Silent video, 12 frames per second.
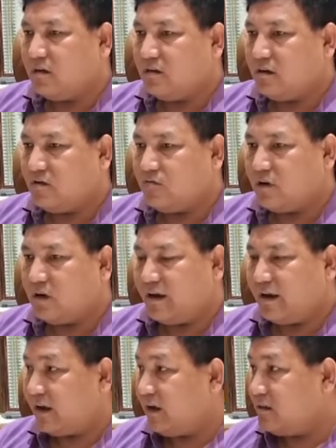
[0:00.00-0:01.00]
that we are
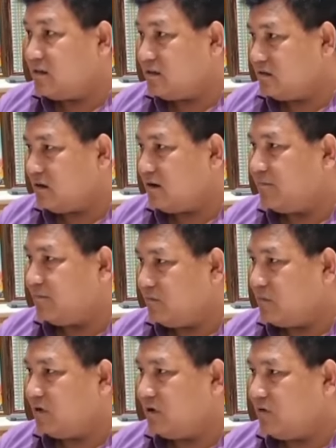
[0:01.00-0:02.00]
engaging
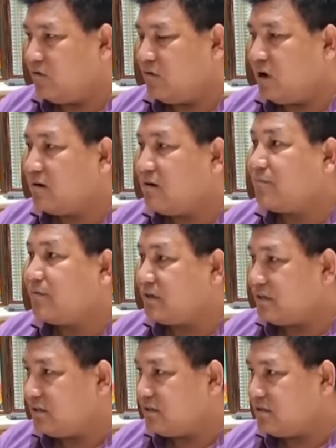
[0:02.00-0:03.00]
some other
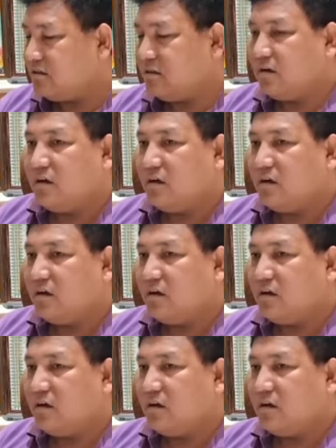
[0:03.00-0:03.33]
partners.